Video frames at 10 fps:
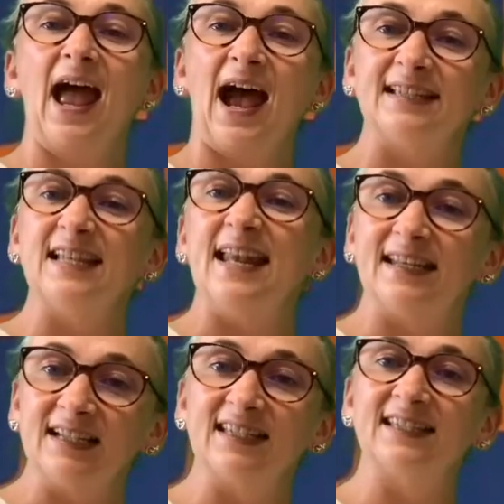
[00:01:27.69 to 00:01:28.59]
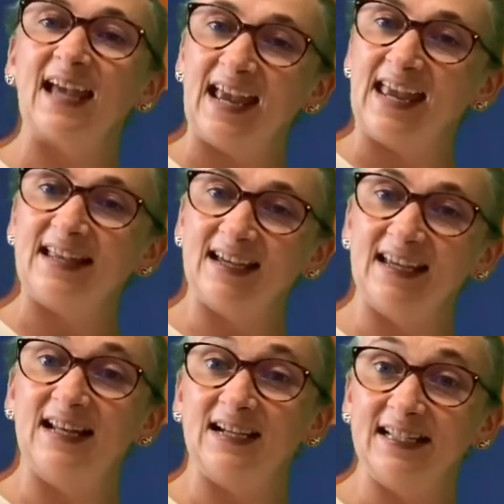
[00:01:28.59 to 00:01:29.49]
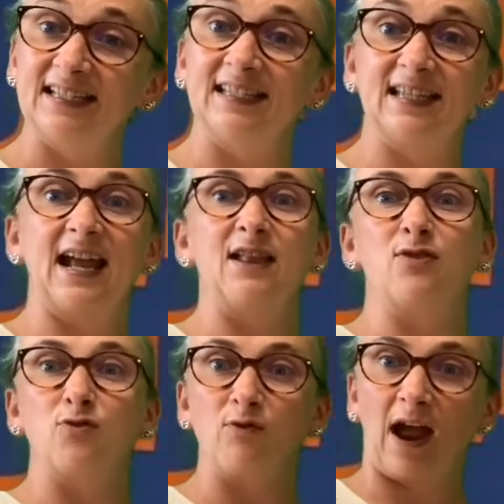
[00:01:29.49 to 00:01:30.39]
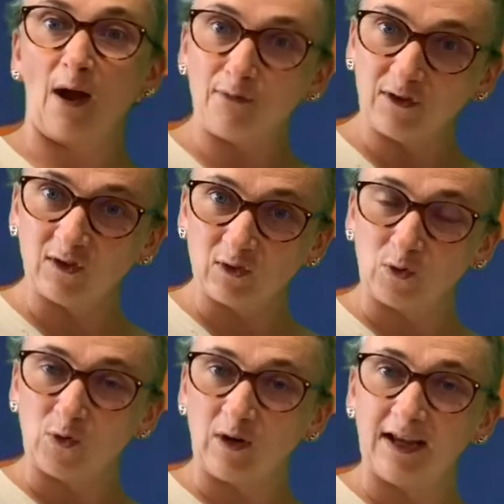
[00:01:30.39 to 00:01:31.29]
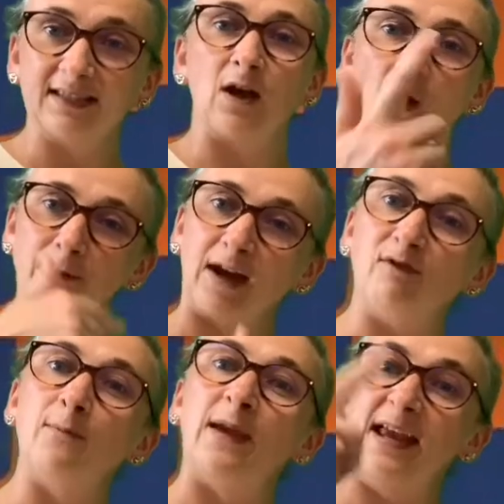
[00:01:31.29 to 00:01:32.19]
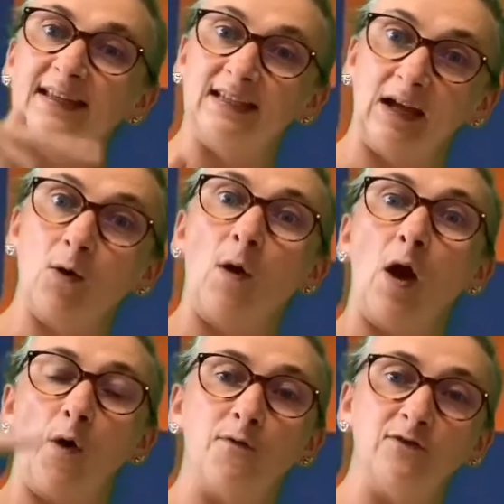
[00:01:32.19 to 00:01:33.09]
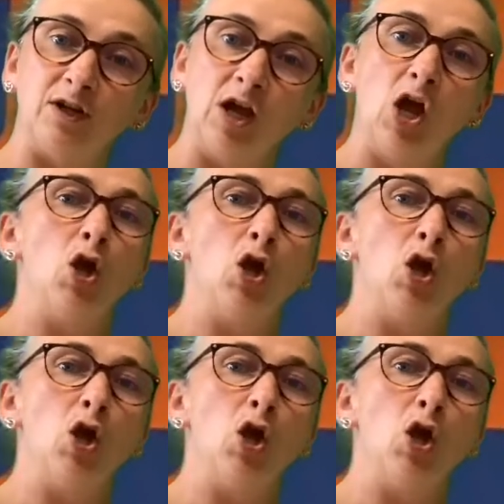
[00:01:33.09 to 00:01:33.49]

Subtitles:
has a little saying that he likes to say throughout the story, so I'm going to repeat it quite often.